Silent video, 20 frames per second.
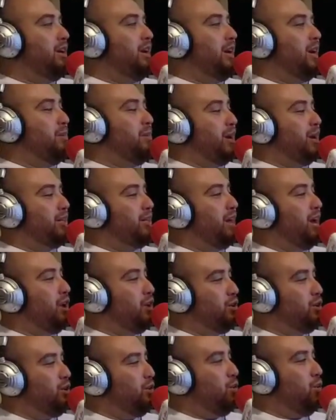and about telling
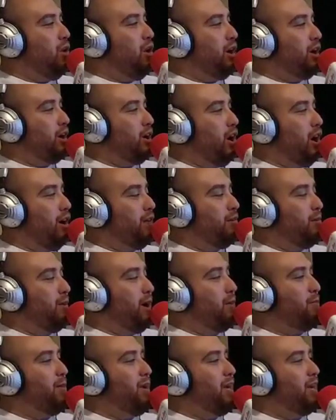you to walk it off, about
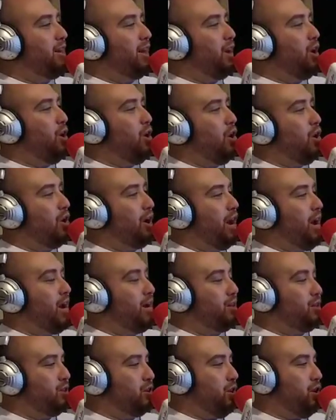being like hard and
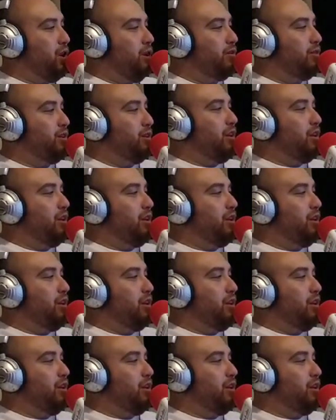soft.